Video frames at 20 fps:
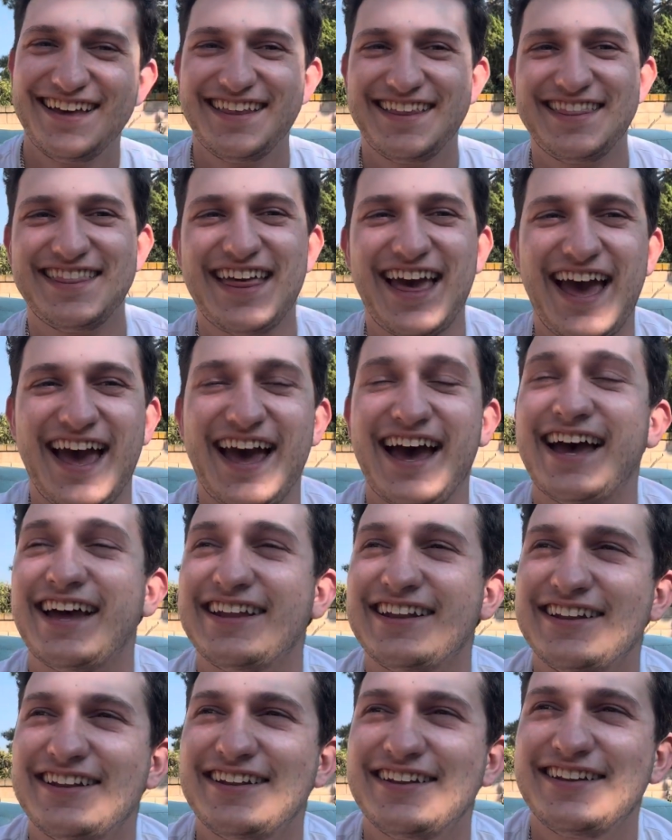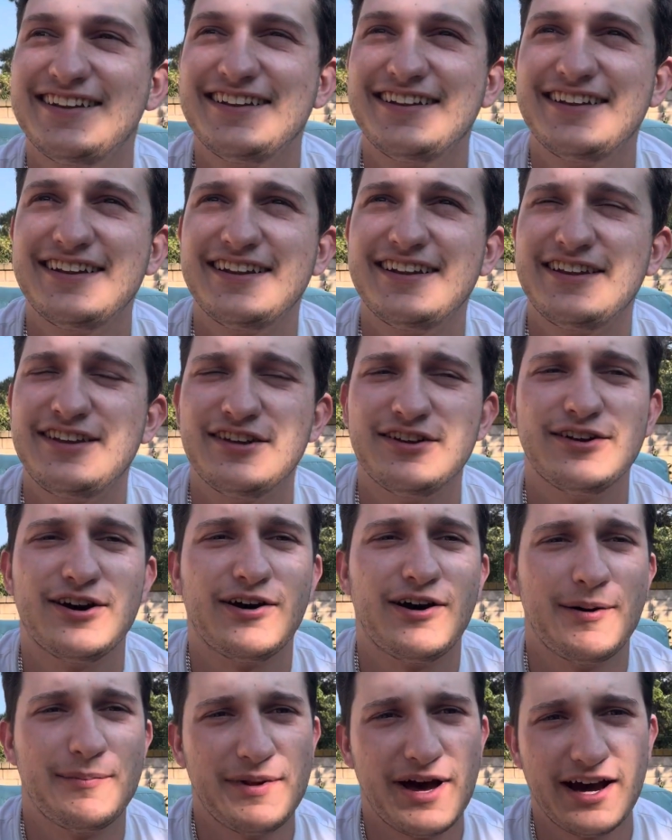that,
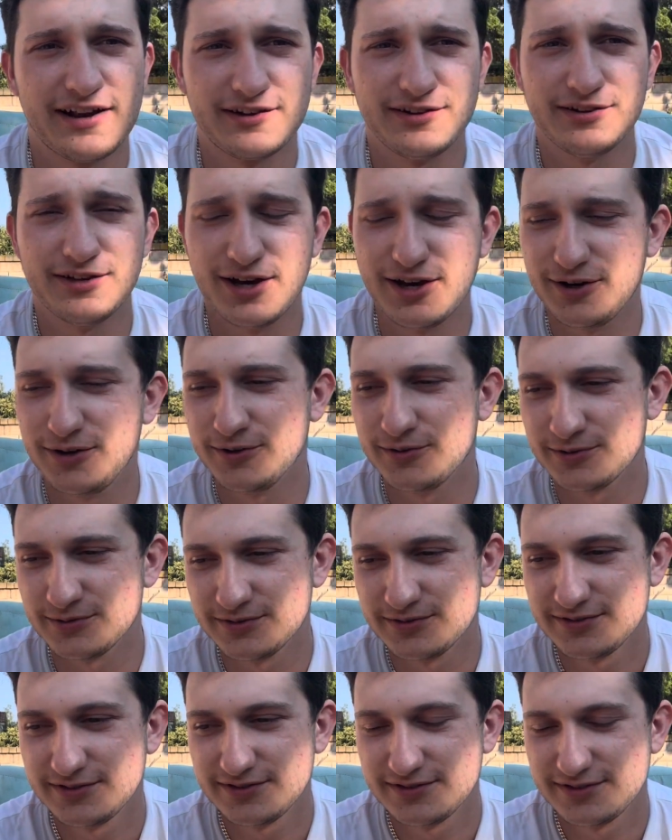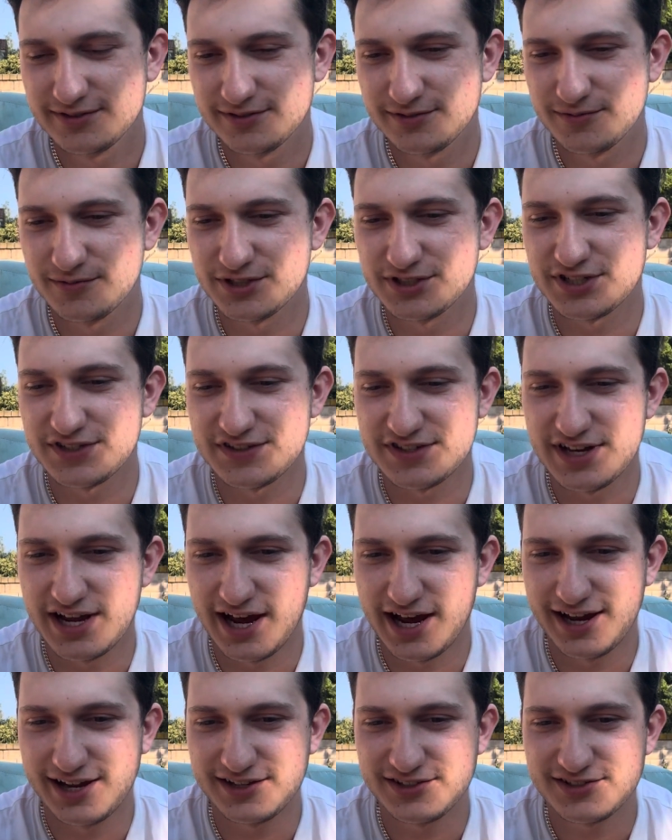I'm not alone, which is
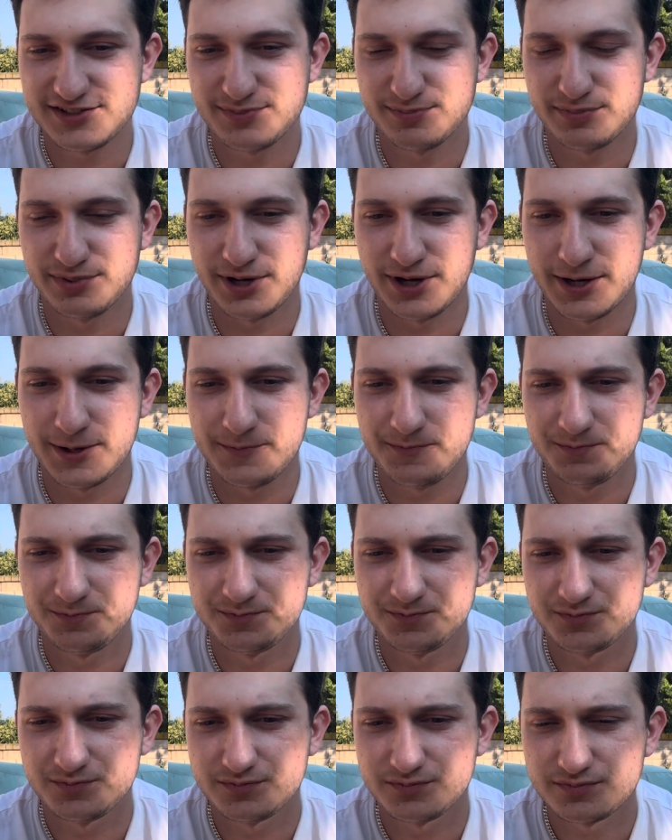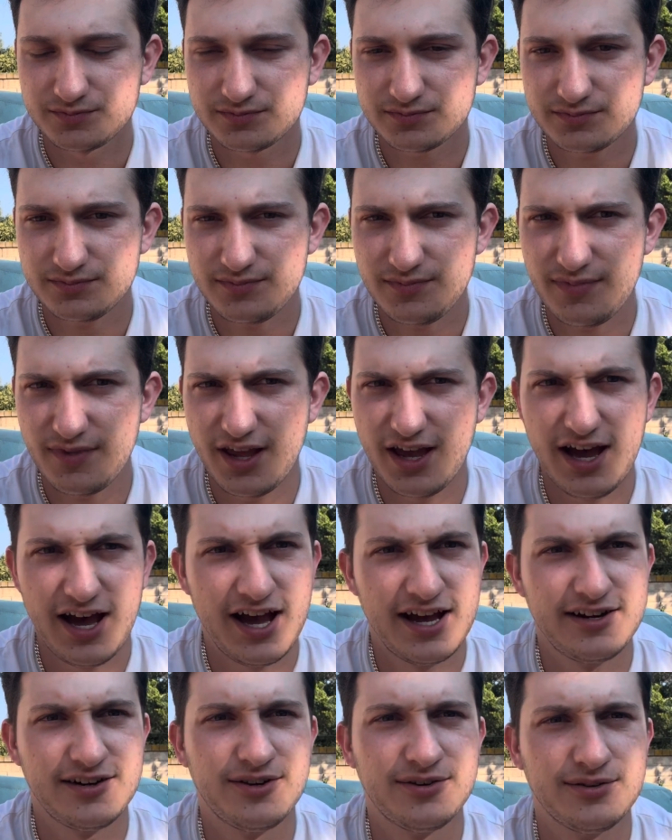nice, but
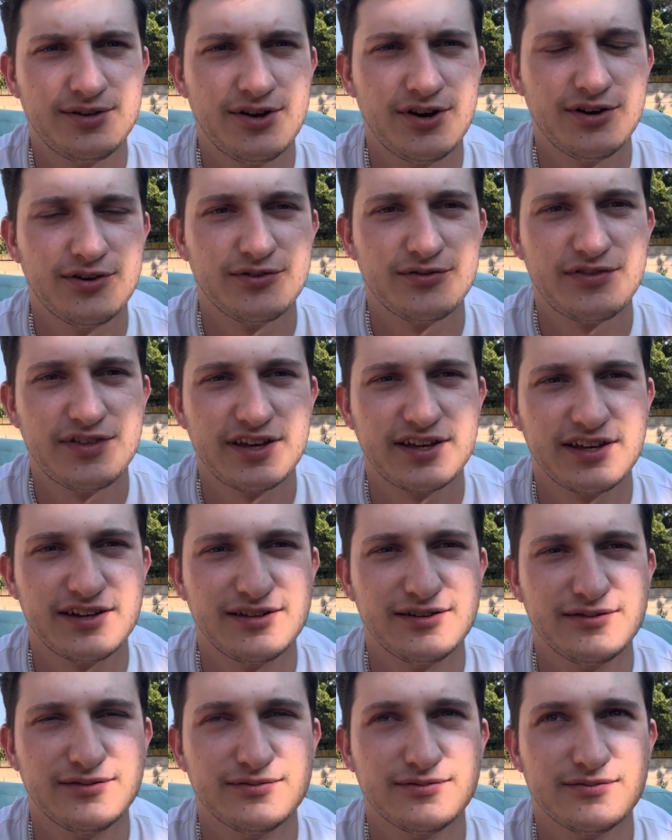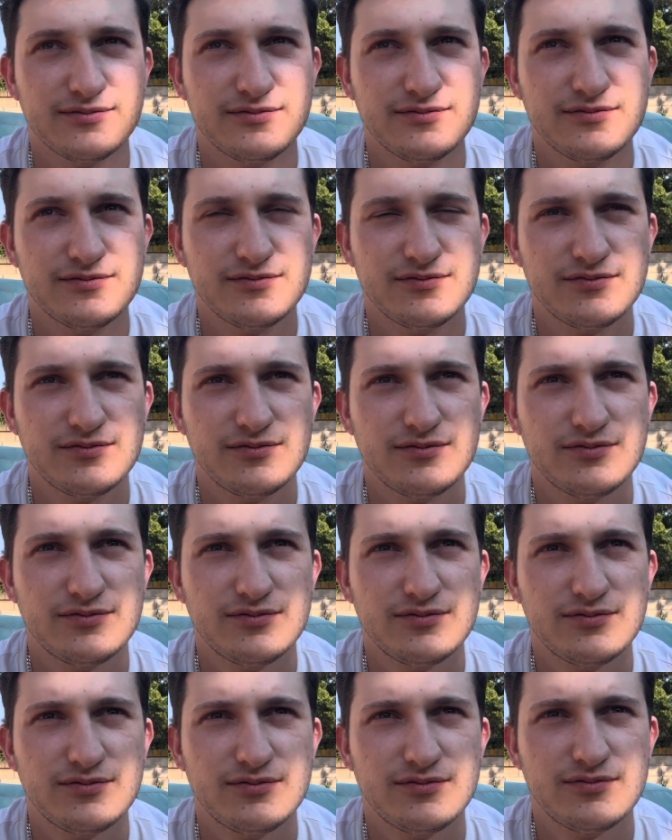I don't know if they can
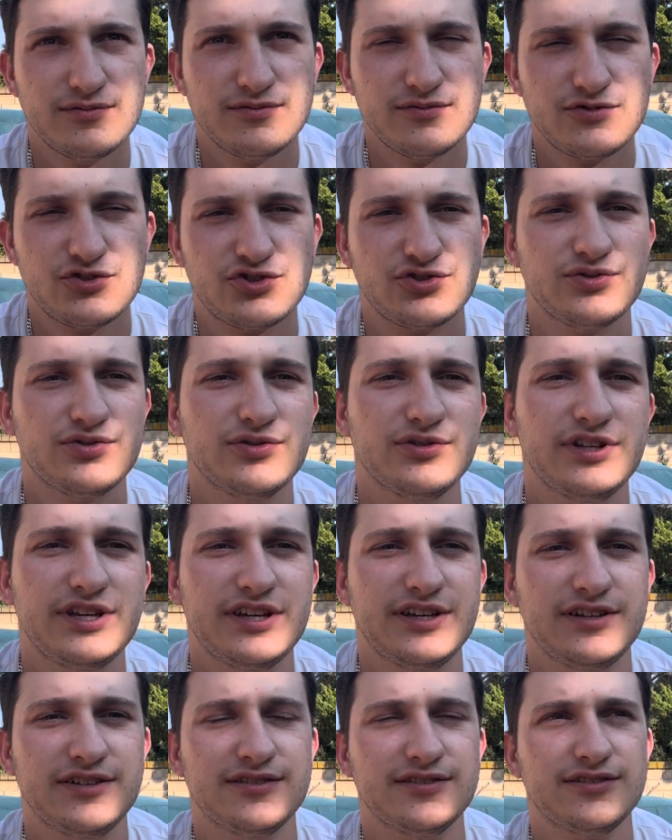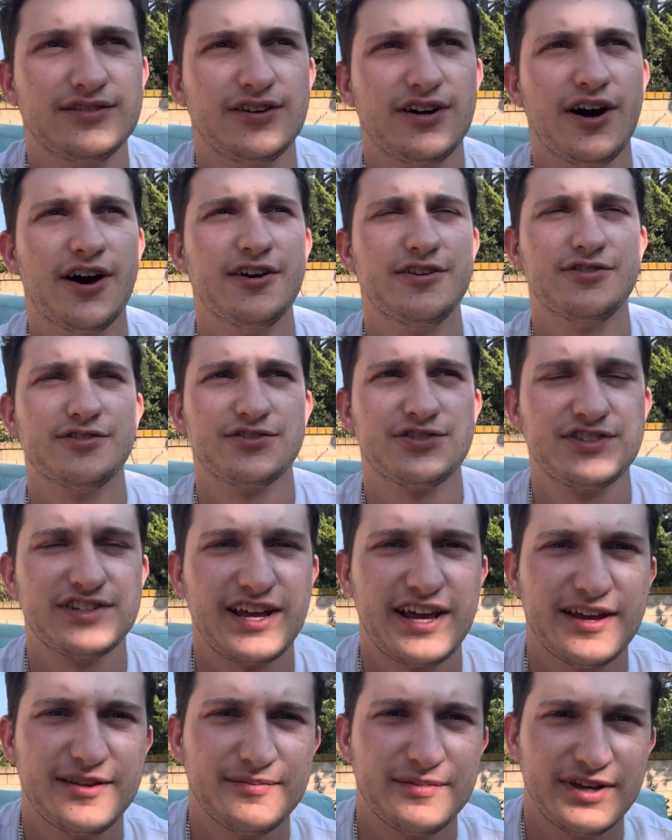truly
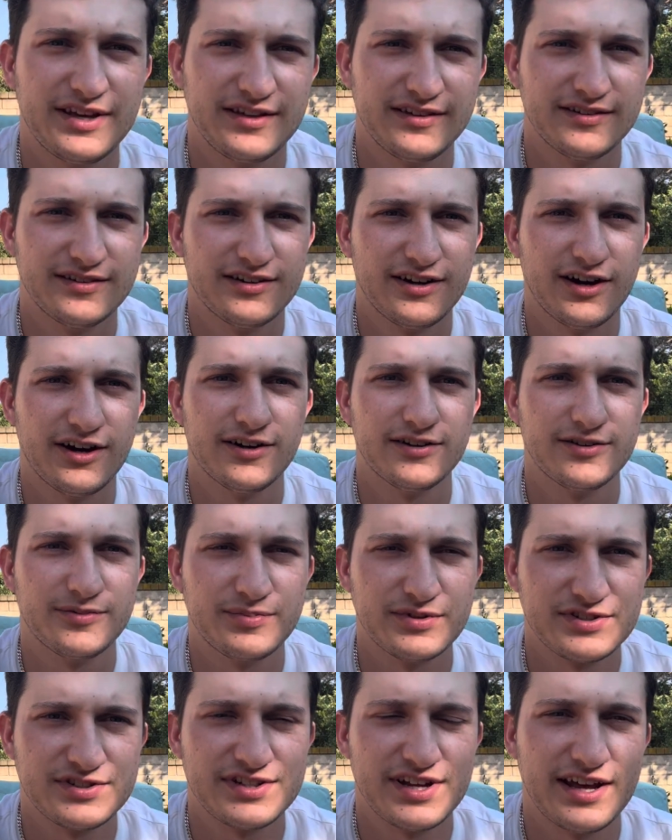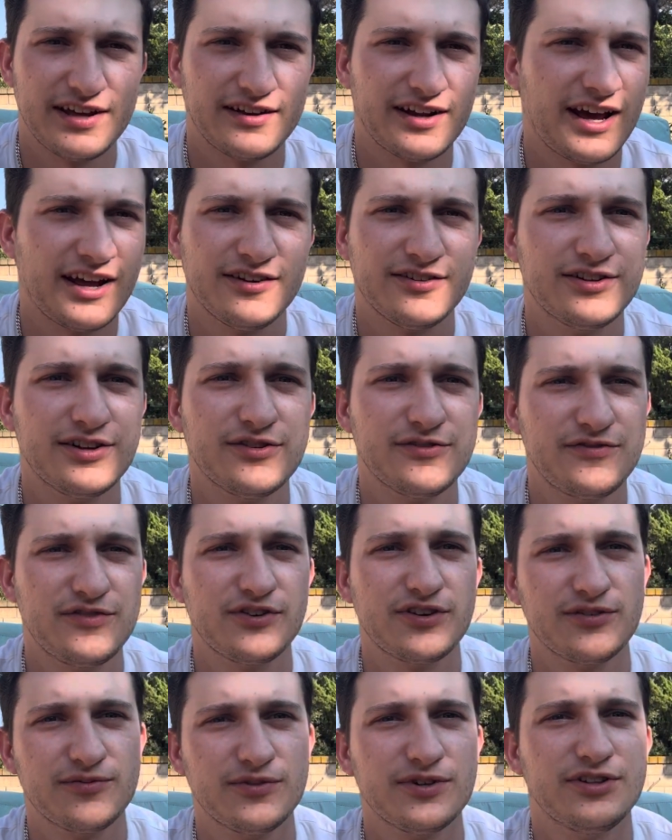understand me 100%. I don't know if you
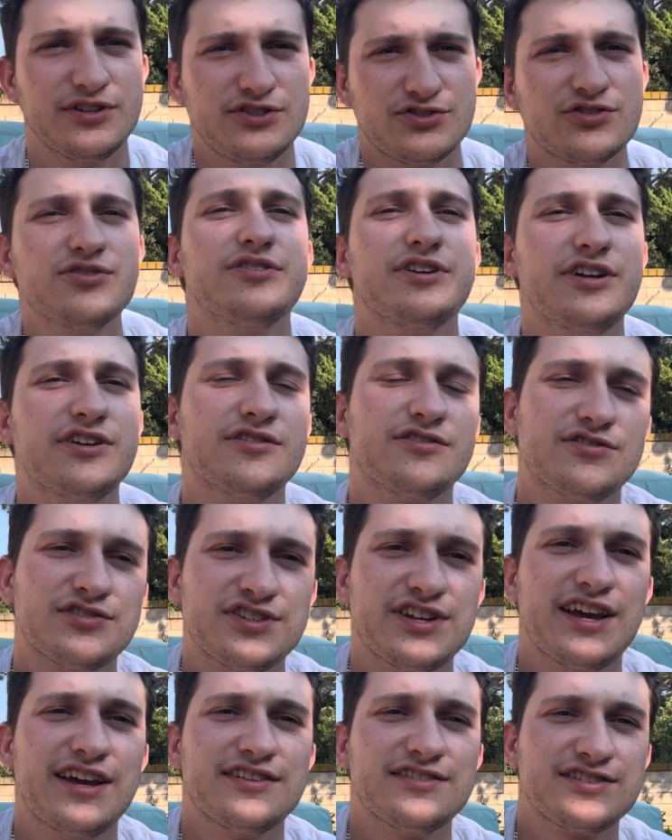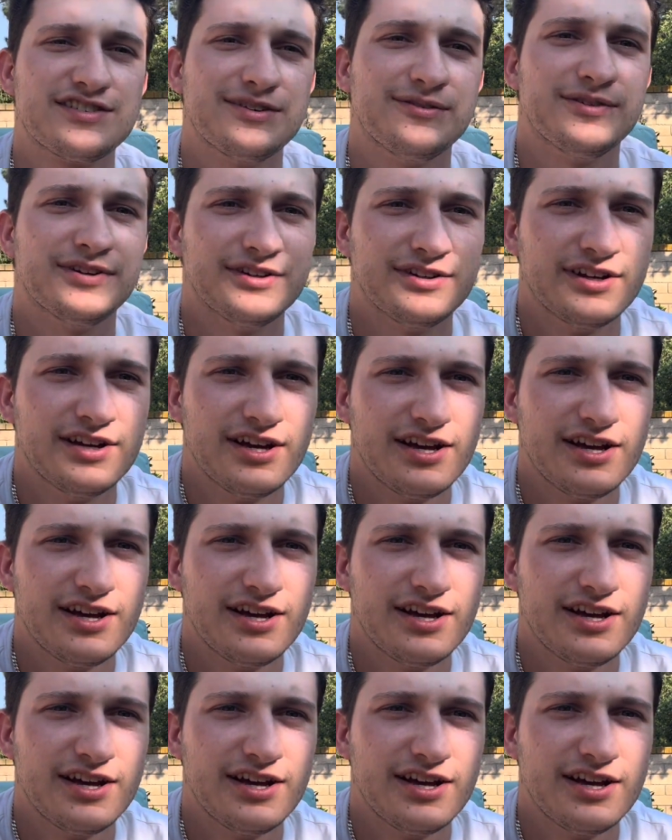can really truly understand someone